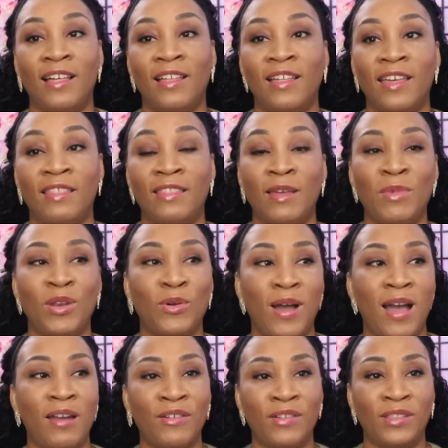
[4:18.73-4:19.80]
And let me know
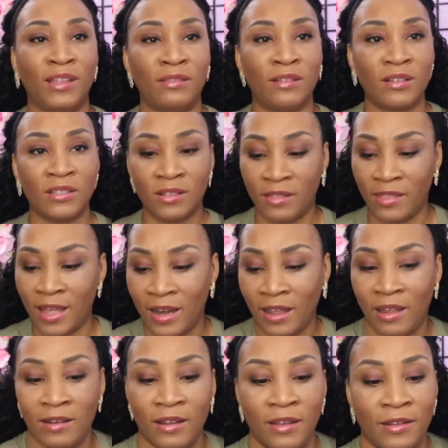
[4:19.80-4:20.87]
how everything looks on that
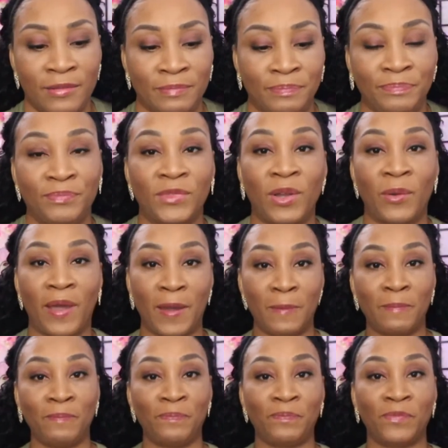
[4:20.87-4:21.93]
end, hun. Okay.
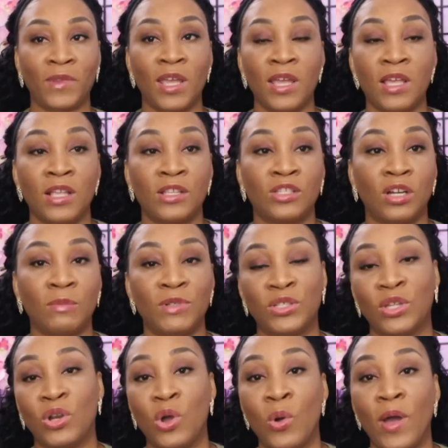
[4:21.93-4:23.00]
So I'm just
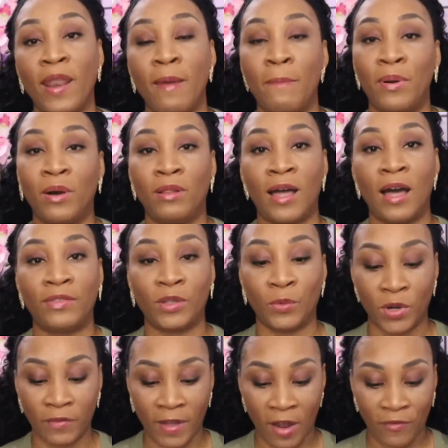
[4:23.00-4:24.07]
going to go ahead and pull out the
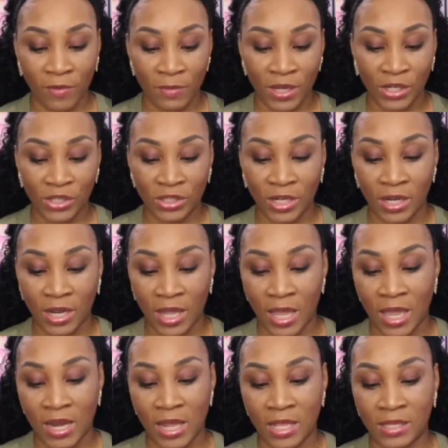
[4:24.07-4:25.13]
word of affirmation.
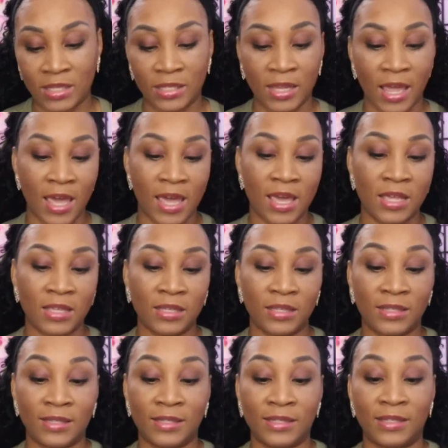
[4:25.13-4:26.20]
And it
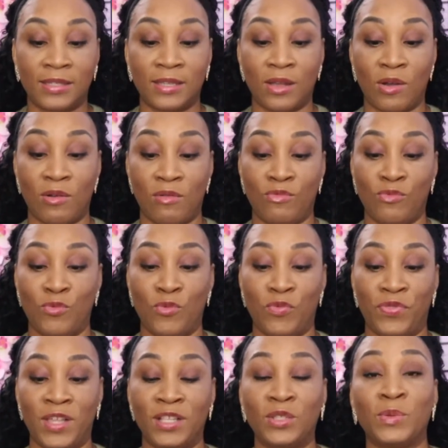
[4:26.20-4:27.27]
says, ooh,
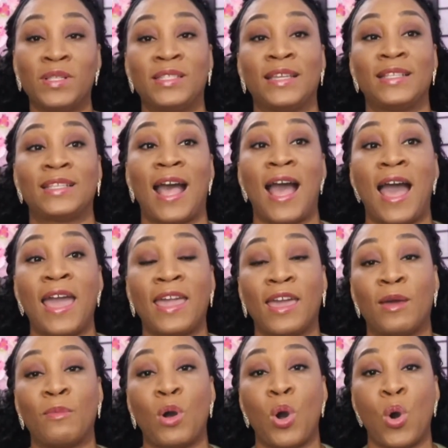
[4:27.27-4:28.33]
this one says, I
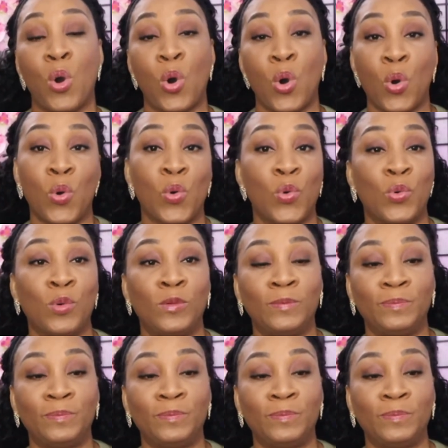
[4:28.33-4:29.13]
am whole.